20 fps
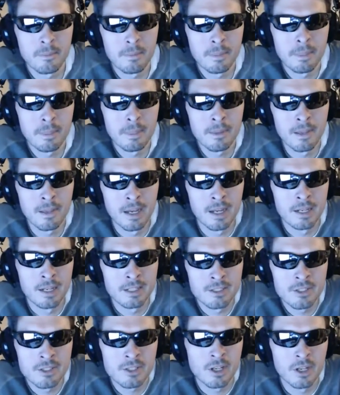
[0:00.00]
Yeah,
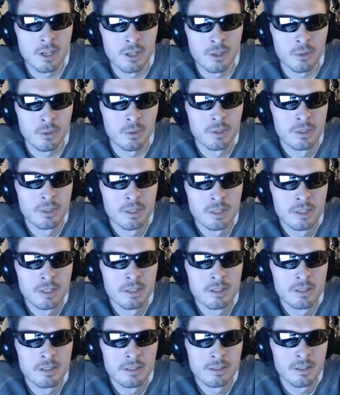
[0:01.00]
so
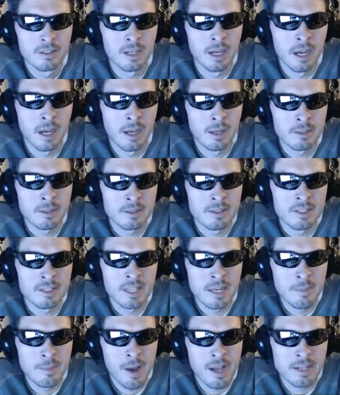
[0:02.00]

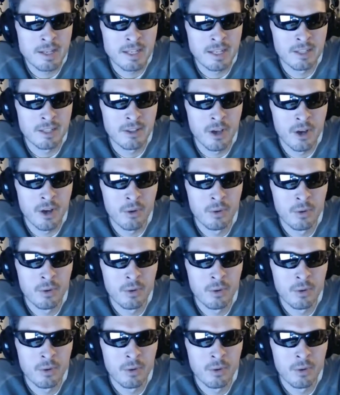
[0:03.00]
same idea though,